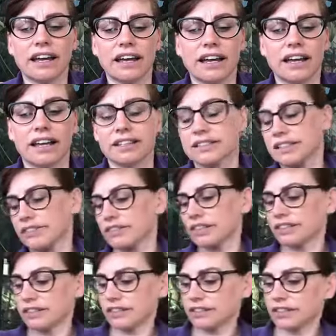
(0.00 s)
Let's have a
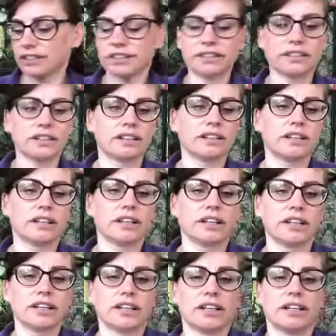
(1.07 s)
look.
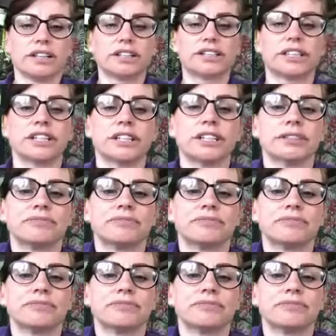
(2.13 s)
So,